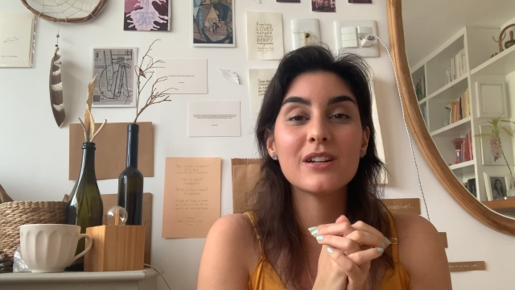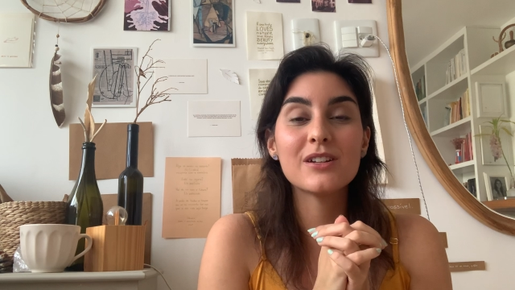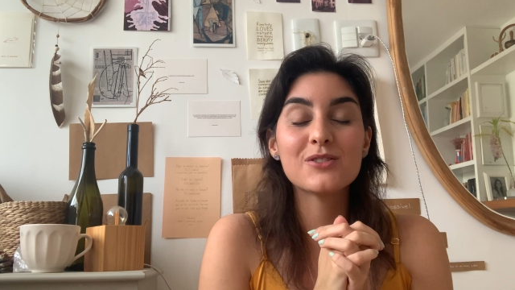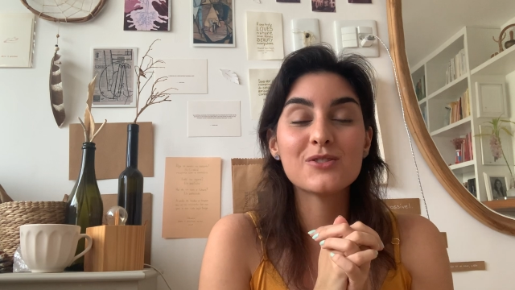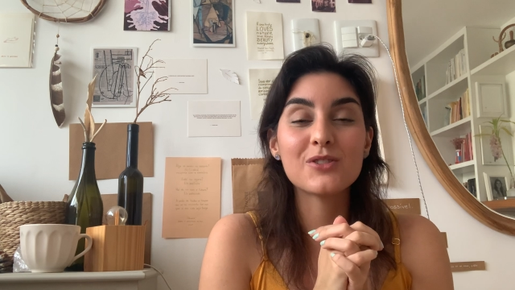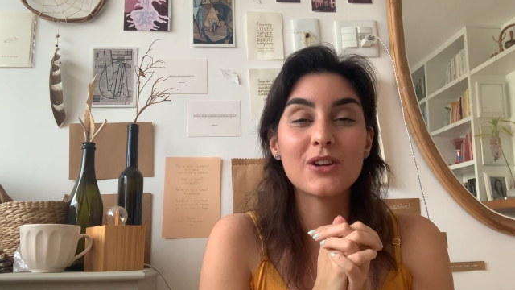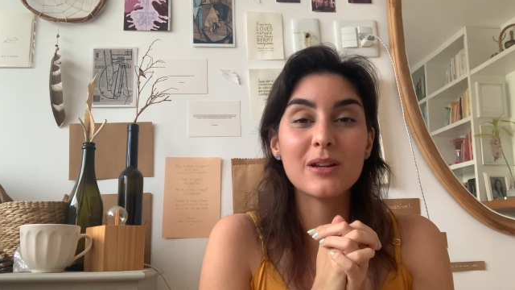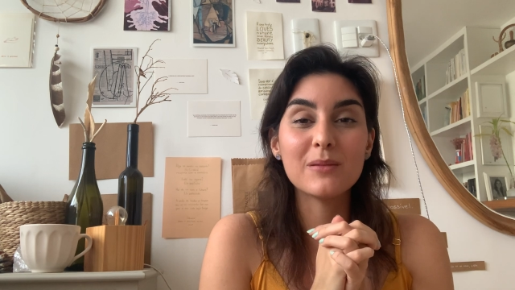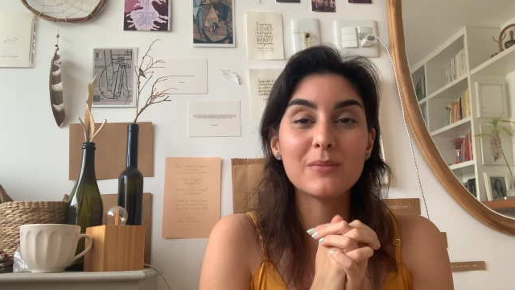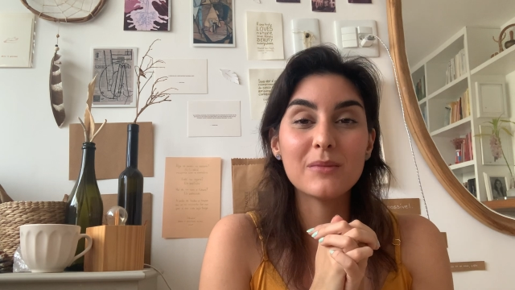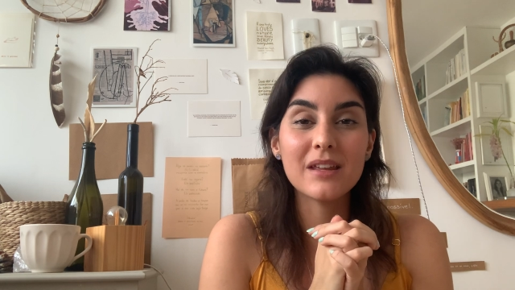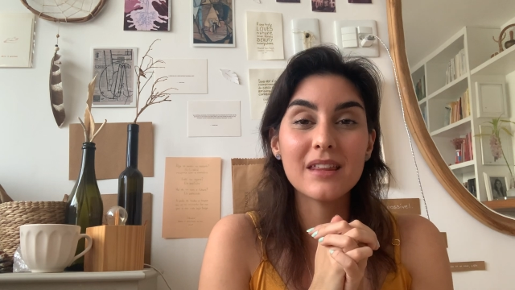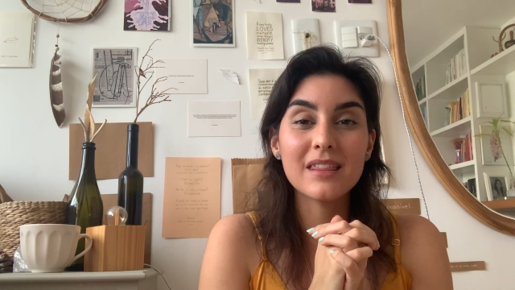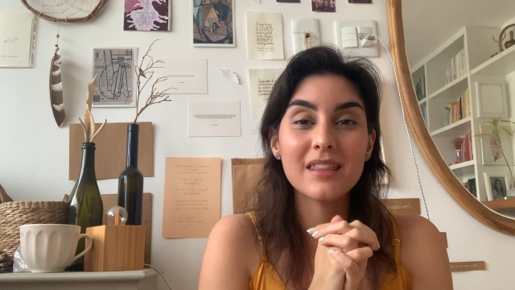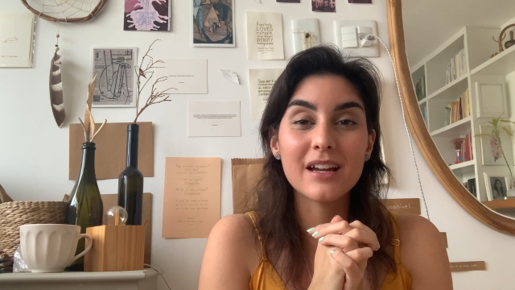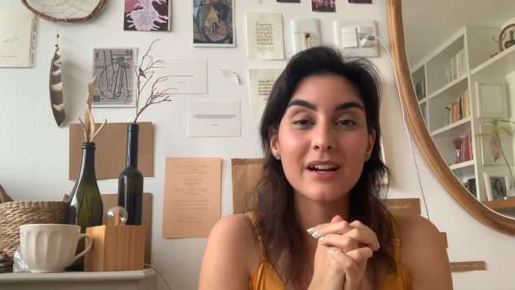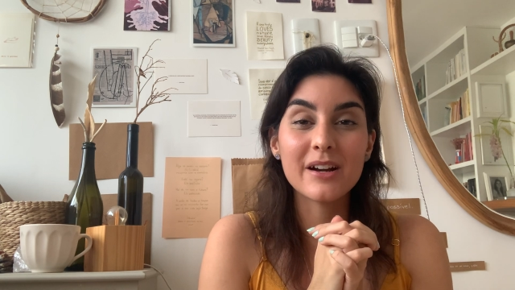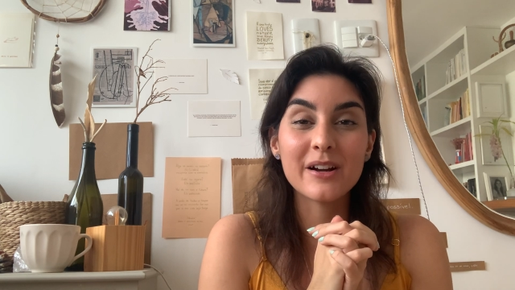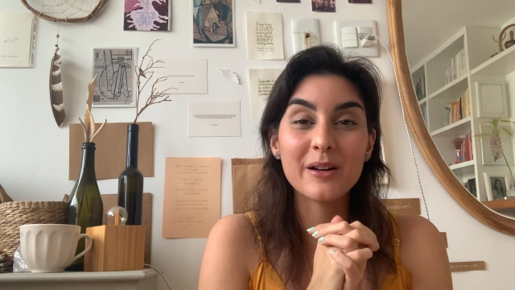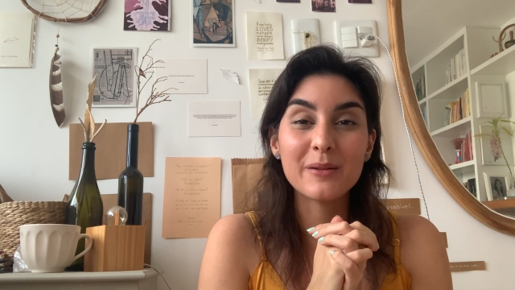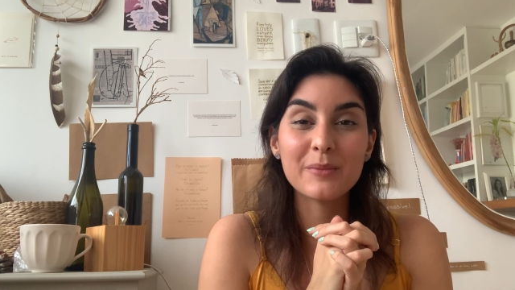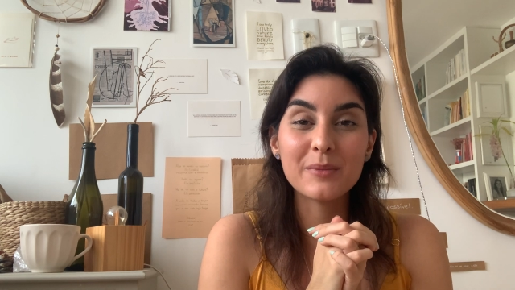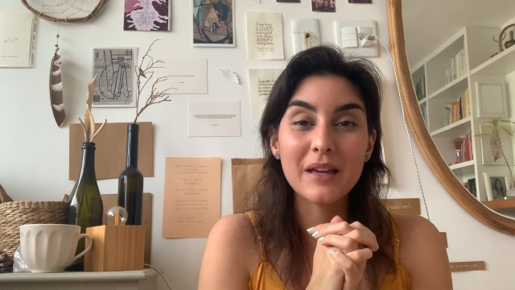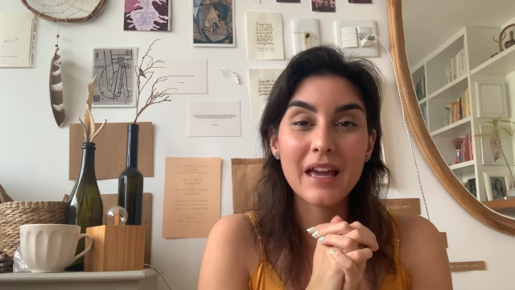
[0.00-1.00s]
to join me there,
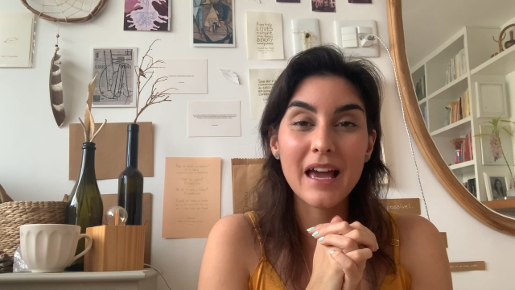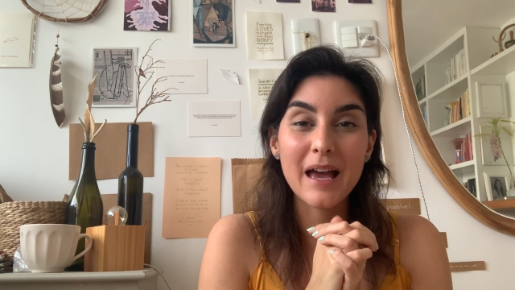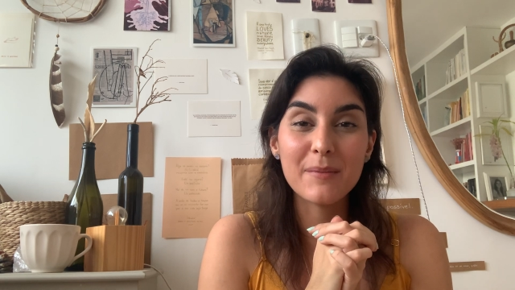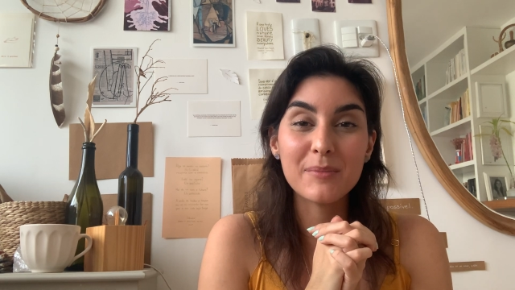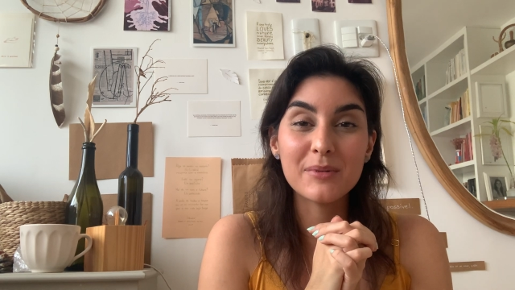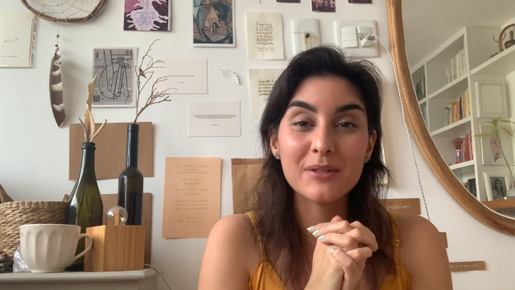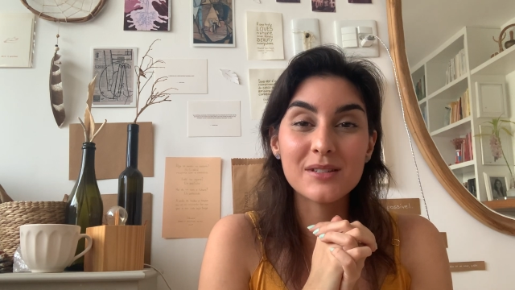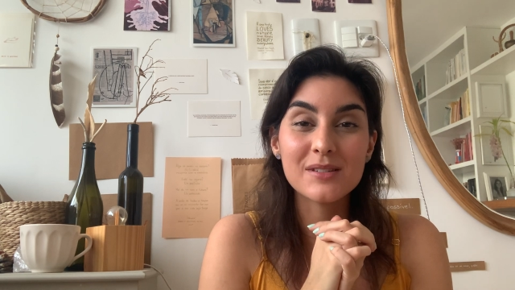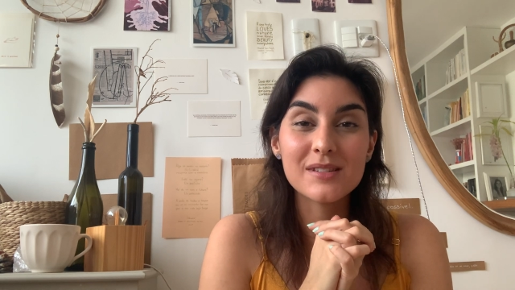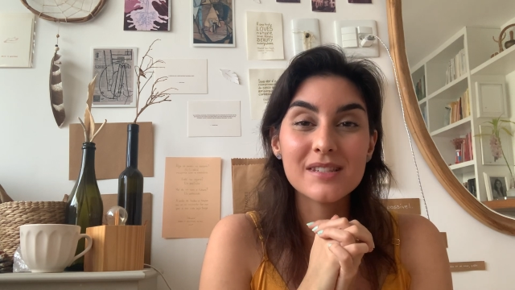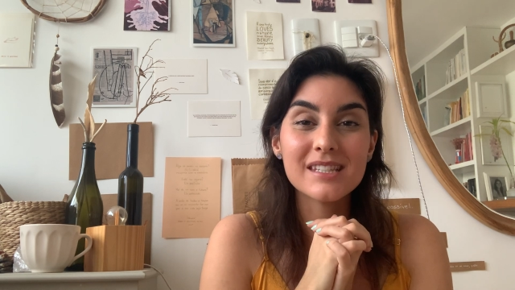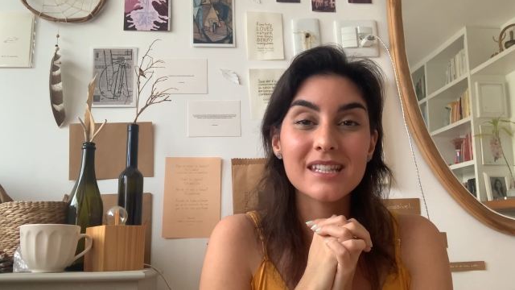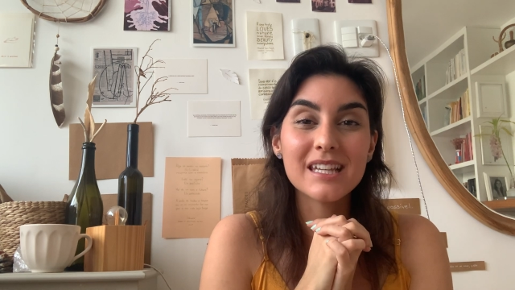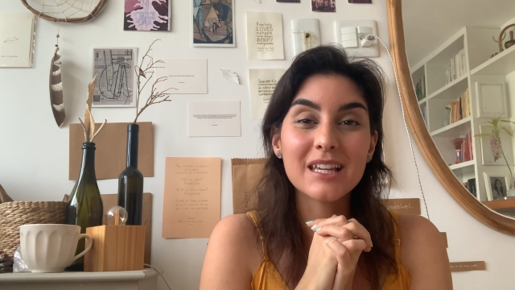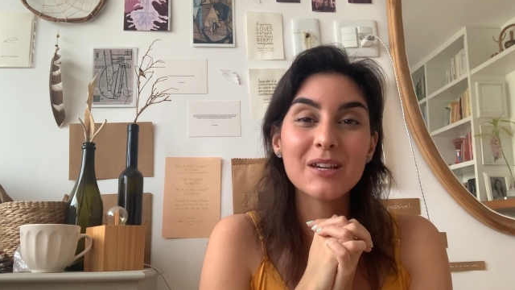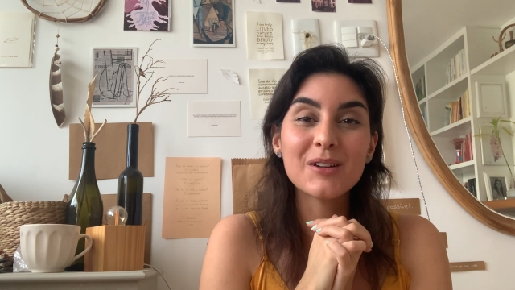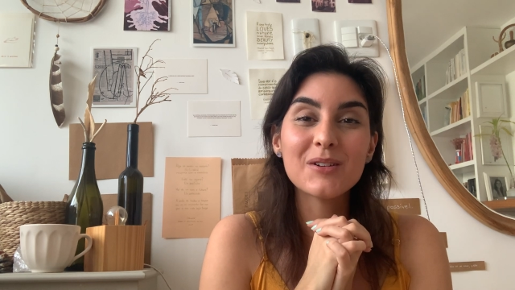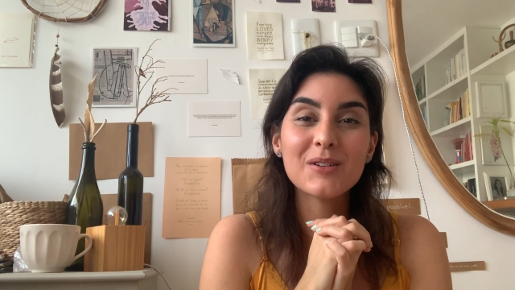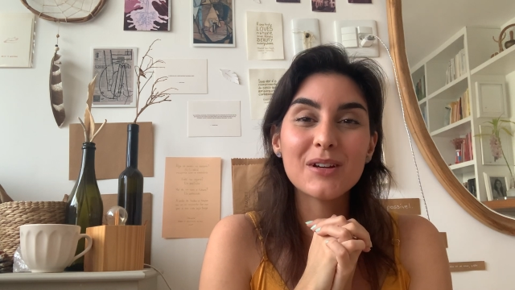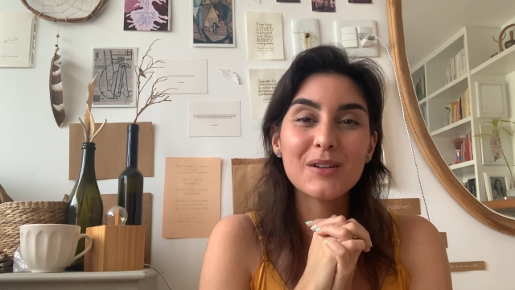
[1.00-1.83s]
I'll be happy to see you.